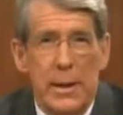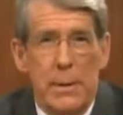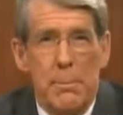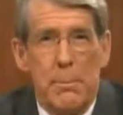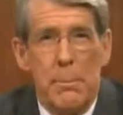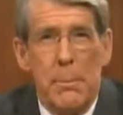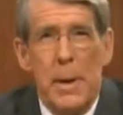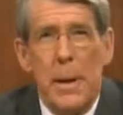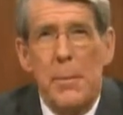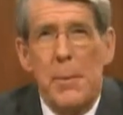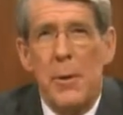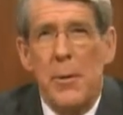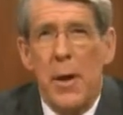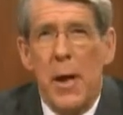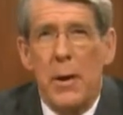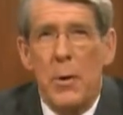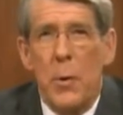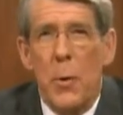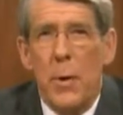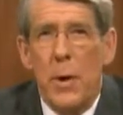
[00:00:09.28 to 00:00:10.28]
Maybe you're
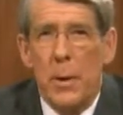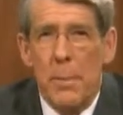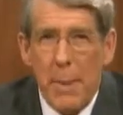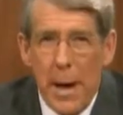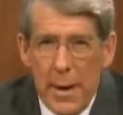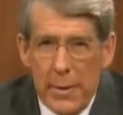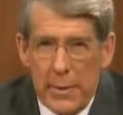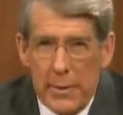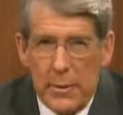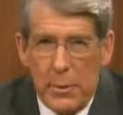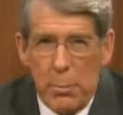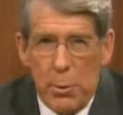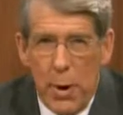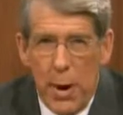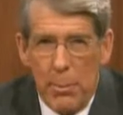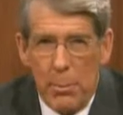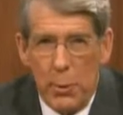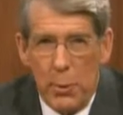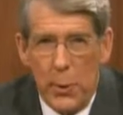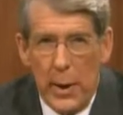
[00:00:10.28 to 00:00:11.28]
not going about it the
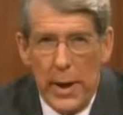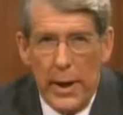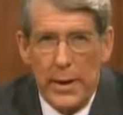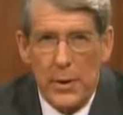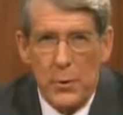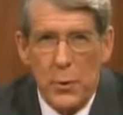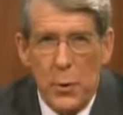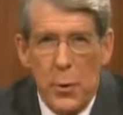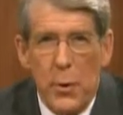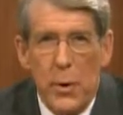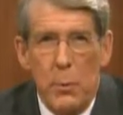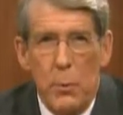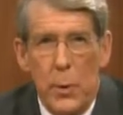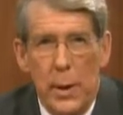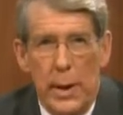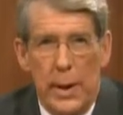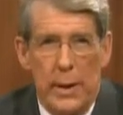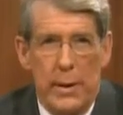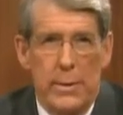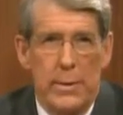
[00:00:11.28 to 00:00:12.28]
proper way. Dory
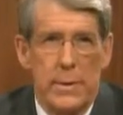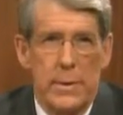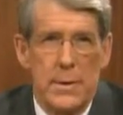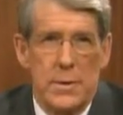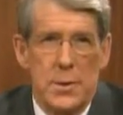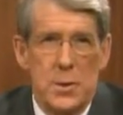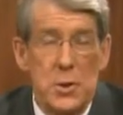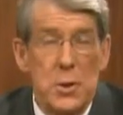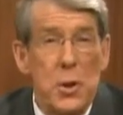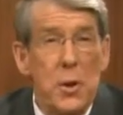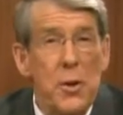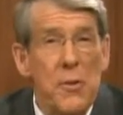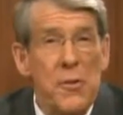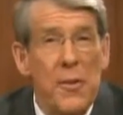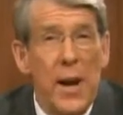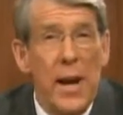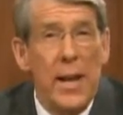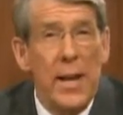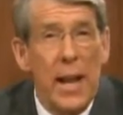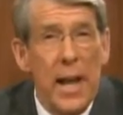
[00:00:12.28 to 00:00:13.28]
Willer is a
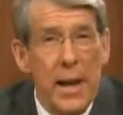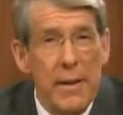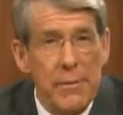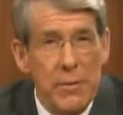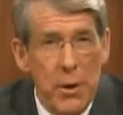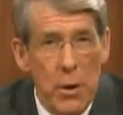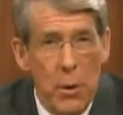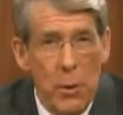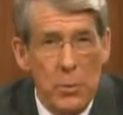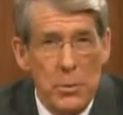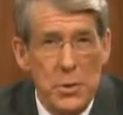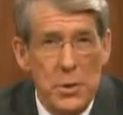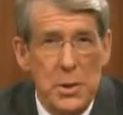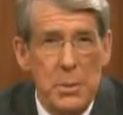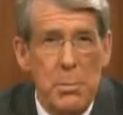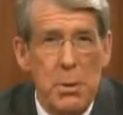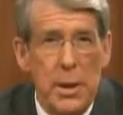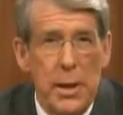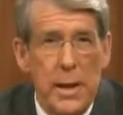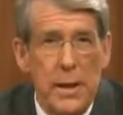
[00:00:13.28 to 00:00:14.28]
certified life coach. She
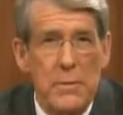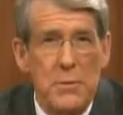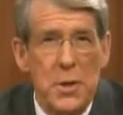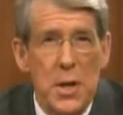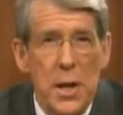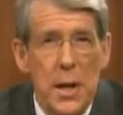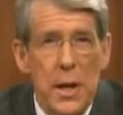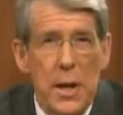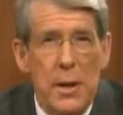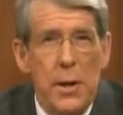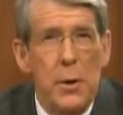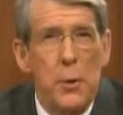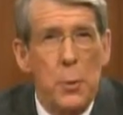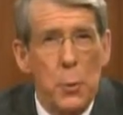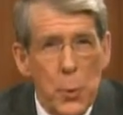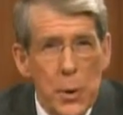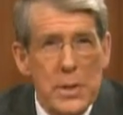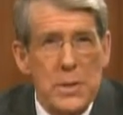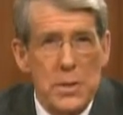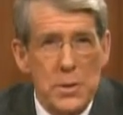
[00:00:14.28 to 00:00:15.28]
believes there are
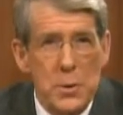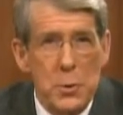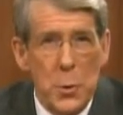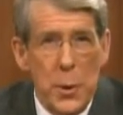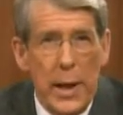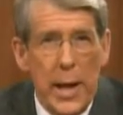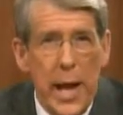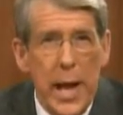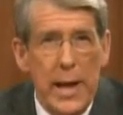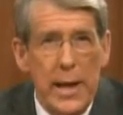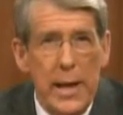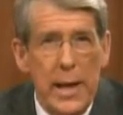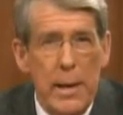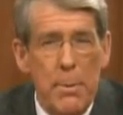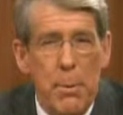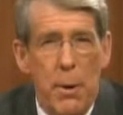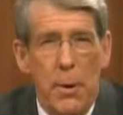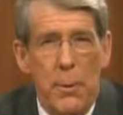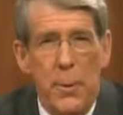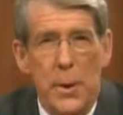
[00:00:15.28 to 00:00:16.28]
reasons we can't
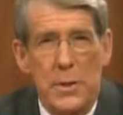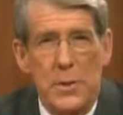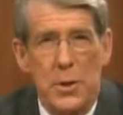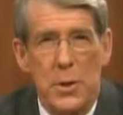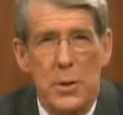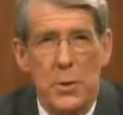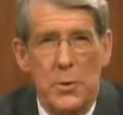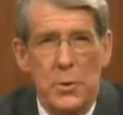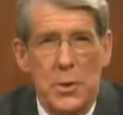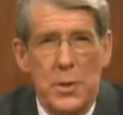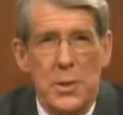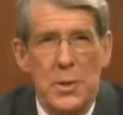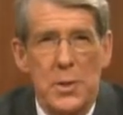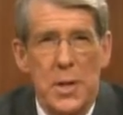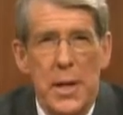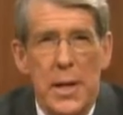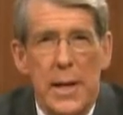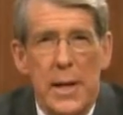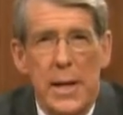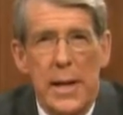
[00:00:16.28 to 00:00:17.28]
keep our resolutions
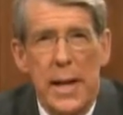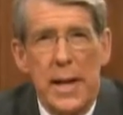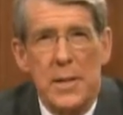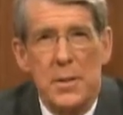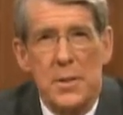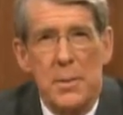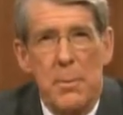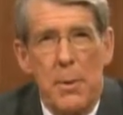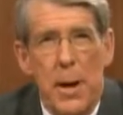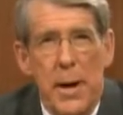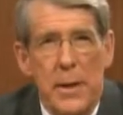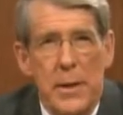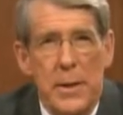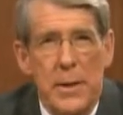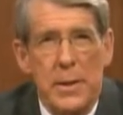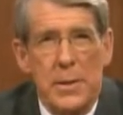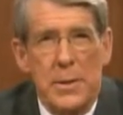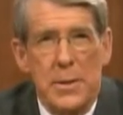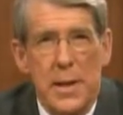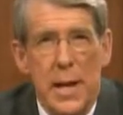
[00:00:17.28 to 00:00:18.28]
and has some
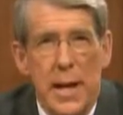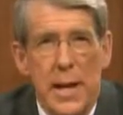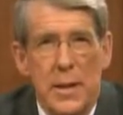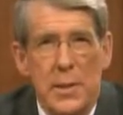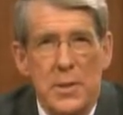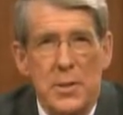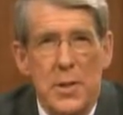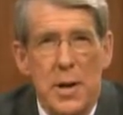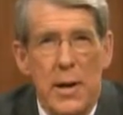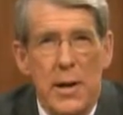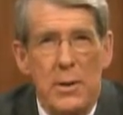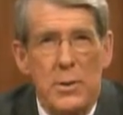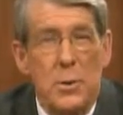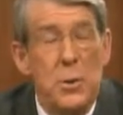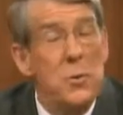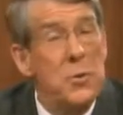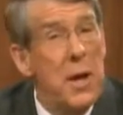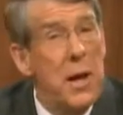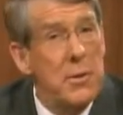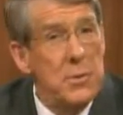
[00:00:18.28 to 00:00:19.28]
ideas on how to start
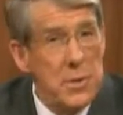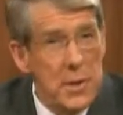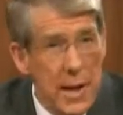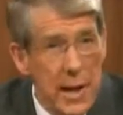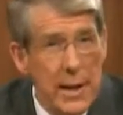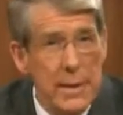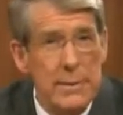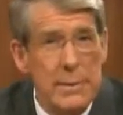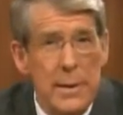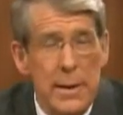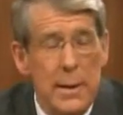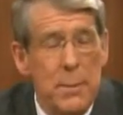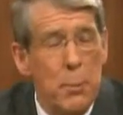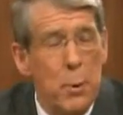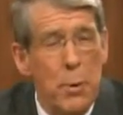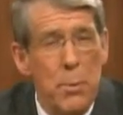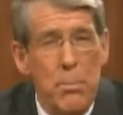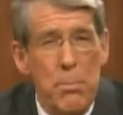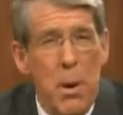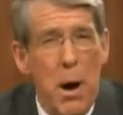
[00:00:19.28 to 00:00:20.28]
2008 on a
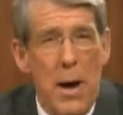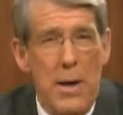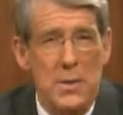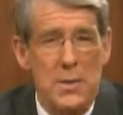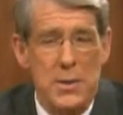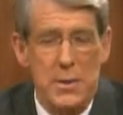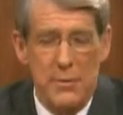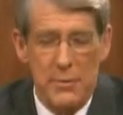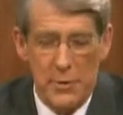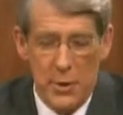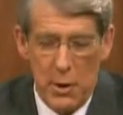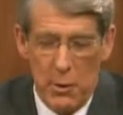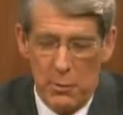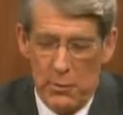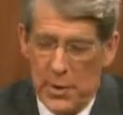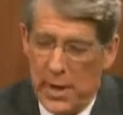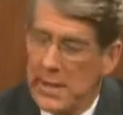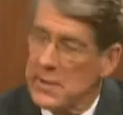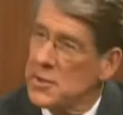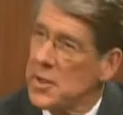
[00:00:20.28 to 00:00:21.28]
more positive note.
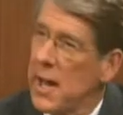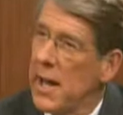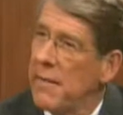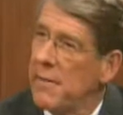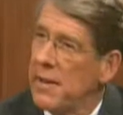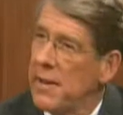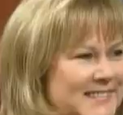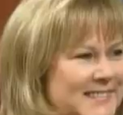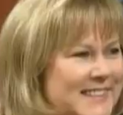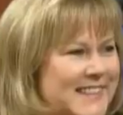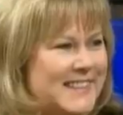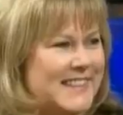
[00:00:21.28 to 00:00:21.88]
Nice to have you here.